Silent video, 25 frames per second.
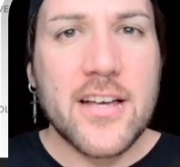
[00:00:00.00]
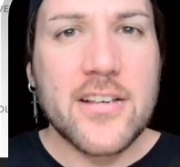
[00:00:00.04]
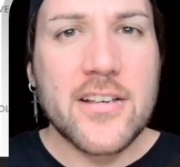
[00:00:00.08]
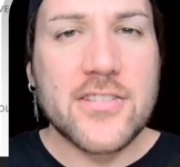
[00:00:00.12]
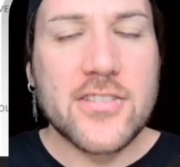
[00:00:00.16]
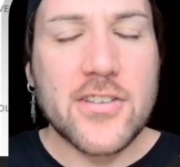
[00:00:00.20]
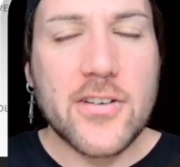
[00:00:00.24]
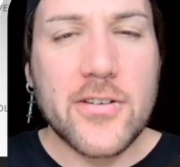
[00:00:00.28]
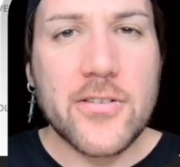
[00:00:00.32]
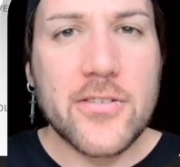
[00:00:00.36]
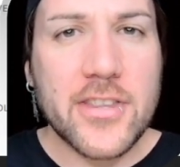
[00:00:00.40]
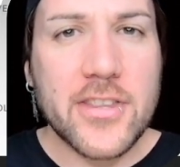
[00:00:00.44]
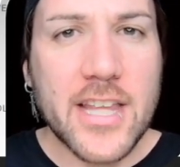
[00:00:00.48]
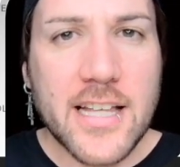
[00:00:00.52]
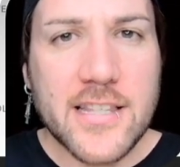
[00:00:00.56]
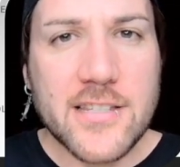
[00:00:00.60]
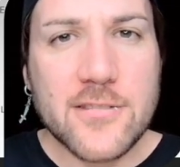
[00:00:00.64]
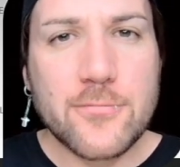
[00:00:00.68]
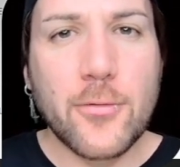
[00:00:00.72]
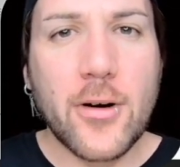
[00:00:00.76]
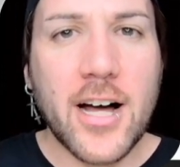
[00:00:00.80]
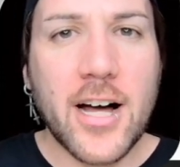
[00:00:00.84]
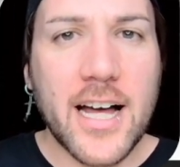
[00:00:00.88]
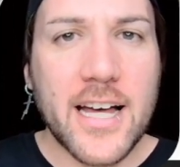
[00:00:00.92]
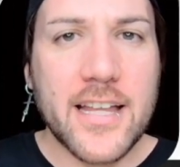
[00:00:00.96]
So
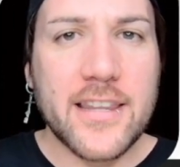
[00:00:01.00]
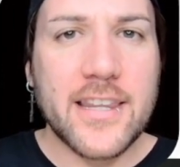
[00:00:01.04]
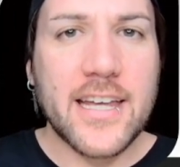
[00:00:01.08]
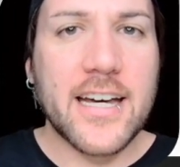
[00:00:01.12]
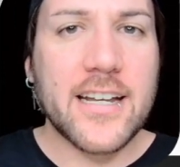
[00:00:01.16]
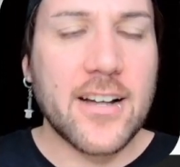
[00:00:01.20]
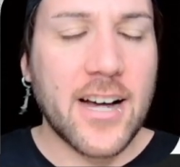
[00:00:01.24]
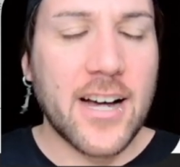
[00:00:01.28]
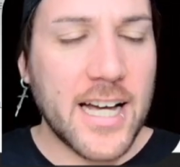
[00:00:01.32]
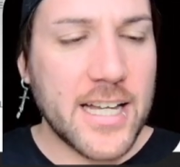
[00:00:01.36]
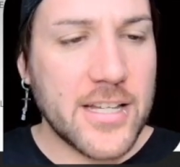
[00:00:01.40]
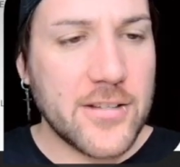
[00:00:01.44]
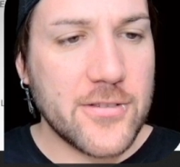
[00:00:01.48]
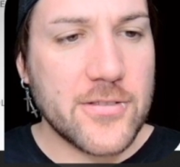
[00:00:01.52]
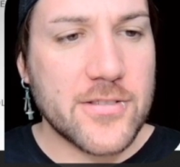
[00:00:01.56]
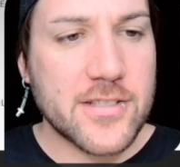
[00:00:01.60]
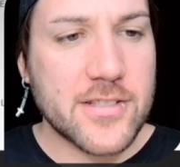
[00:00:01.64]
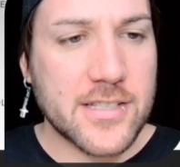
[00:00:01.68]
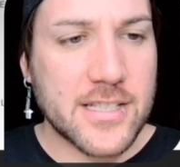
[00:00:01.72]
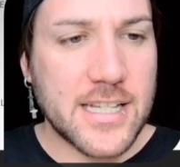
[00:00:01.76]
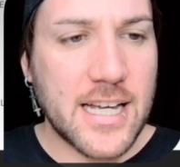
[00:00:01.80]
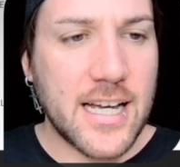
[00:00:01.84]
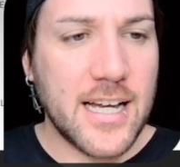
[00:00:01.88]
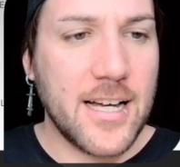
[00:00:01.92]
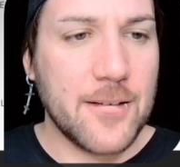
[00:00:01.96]
that's why that I
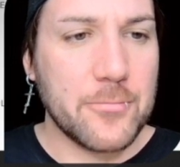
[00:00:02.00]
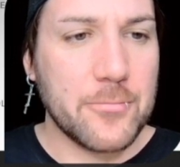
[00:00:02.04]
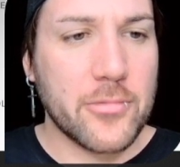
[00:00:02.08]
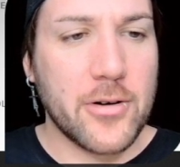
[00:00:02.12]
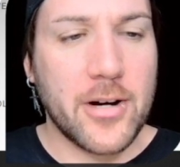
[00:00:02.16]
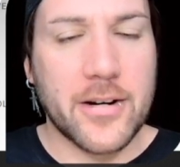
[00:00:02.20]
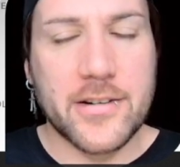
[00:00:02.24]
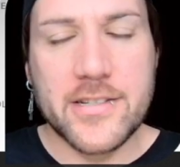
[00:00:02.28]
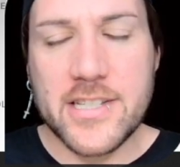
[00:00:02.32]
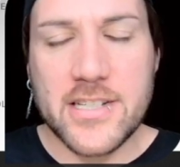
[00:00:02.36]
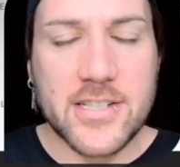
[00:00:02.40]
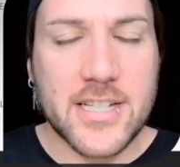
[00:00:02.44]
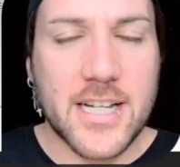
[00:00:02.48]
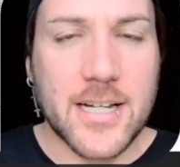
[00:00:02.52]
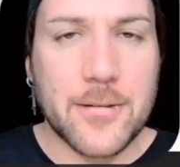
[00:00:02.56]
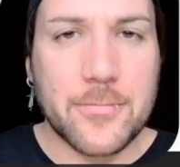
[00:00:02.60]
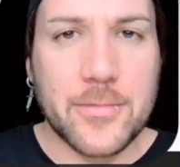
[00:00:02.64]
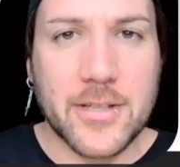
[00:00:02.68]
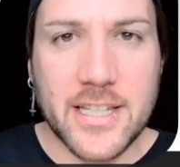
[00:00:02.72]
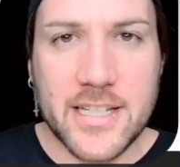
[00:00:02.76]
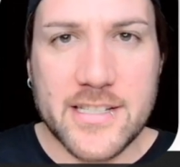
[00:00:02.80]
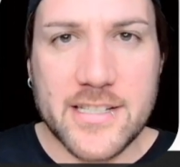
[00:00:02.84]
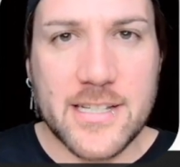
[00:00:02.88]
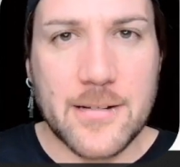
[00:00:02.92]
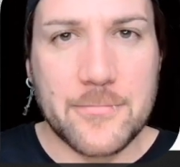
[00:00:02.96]
use um, proxy cheap
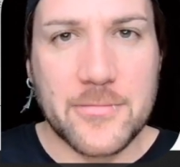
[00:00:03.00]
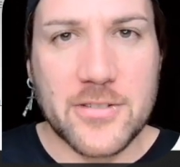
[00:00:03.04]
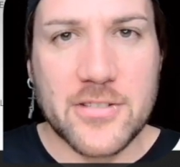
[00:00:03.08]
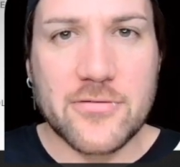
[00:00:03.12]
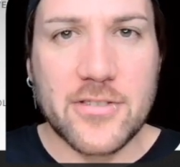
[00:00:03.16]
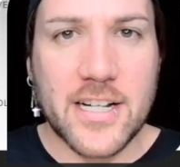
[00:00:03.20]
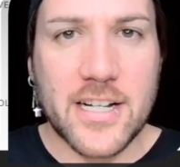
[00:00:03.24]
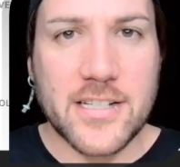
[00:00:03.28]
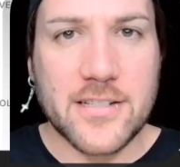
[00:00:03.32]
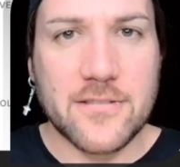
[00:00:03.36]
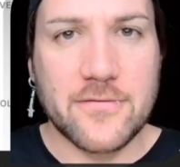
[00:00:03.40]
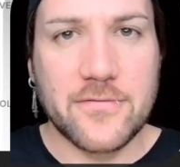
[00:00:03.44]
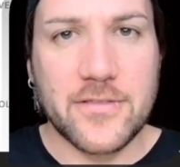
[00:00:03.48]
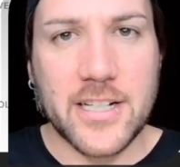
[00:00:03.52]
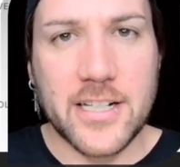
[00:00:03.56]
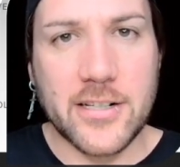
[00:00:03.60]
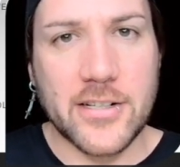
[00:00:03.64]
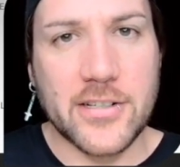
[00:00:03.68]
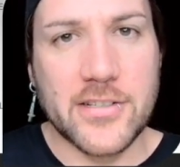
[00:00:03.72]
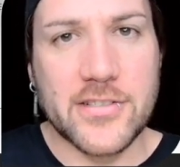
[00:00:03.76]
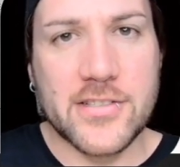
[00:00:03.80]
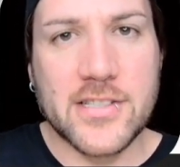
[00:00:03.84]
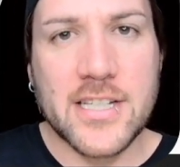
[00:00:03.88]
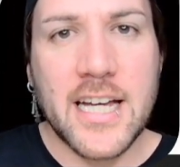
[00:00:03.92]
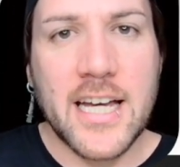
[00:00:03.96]
in these demonstration
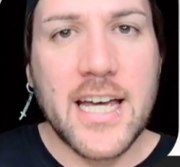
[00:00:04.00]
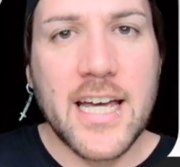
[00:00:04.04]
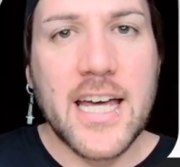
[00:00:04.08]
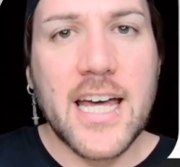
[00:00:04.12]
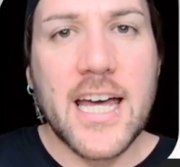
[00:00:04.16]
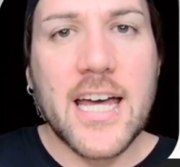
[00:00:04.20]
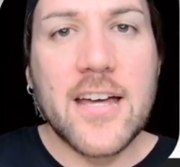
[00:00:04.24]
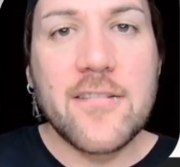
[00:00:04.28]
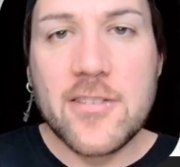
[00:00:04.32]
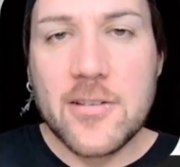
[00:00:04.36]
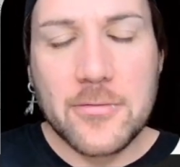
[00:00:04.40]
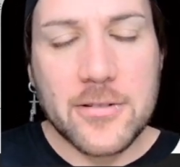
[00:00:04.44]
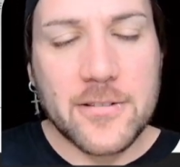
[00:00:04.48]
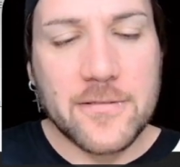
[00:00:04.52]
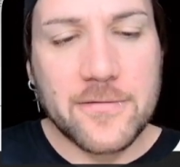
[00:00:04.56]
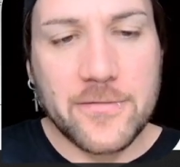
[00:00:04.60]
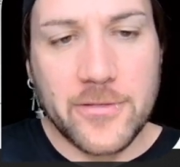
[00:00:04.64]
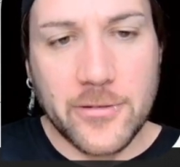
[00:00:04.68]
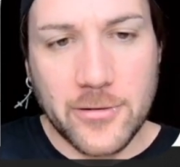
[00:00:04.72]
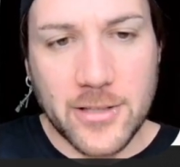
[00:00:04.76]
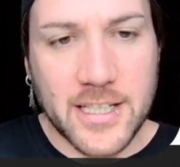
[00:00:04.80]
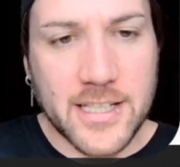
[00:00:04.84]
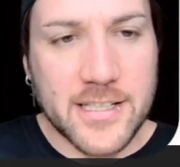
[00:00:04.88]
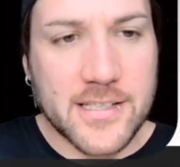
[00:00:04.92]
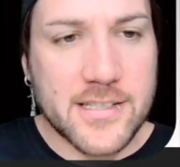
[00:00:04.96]
videos. If you want a
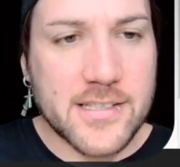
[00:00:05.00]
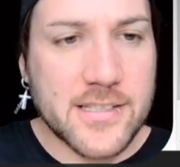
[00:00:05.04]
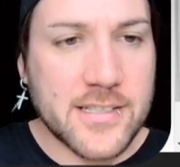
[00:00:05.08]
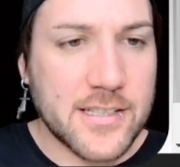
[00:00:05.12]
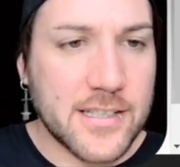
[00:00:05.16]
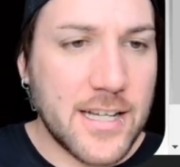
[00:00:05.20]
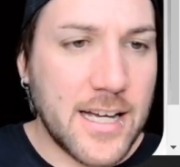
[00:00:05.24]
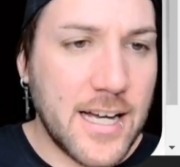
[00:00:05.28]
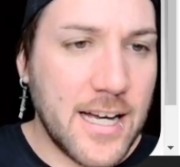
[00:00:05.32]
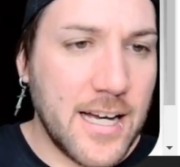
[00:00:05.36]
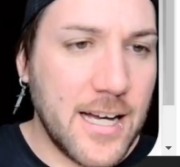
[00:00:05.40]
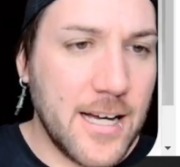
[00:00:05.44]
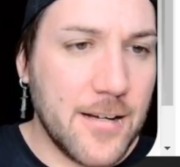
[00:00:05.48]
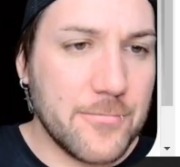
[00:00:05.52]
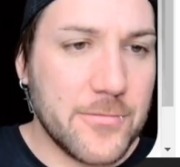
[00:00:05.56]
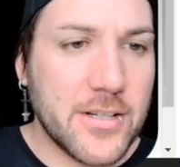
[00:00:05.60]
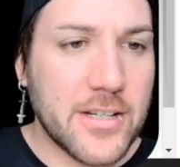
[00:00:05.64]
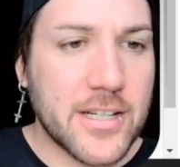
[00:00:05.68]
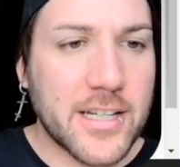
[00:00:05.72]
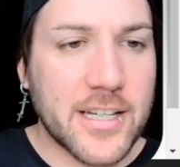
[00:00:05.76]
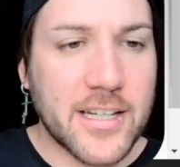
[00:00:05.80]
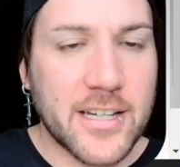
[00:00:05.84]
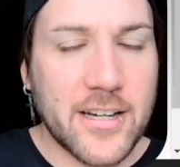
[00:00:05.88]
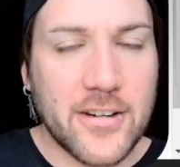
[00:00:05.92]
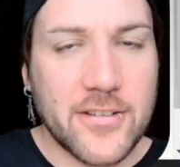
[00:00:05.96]
full list, um,
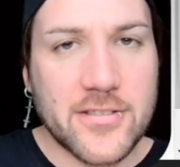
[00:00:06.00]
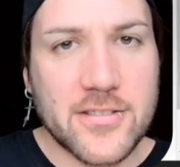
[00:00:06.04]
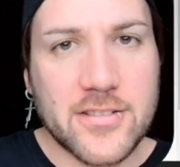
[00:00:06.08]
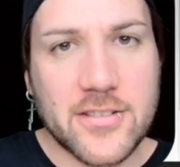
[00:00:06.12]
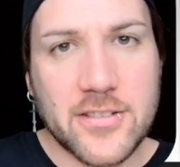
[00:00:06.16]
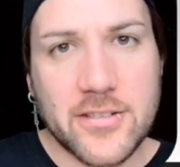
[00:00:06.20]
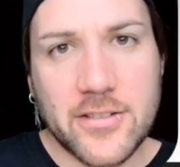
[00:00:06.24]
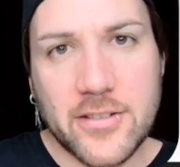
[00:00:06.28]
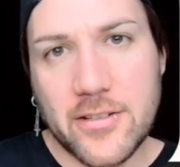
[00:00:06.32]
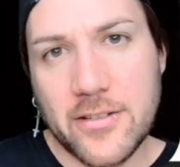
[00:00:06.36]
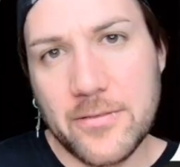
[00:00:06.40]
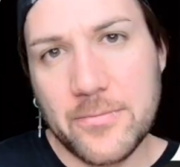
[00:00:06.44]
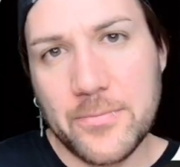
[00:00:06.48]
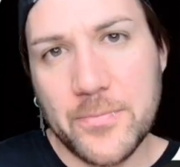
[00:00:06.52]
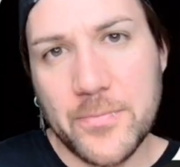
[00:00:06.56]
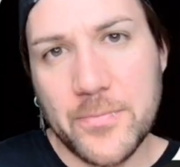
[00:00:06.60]
you can go to,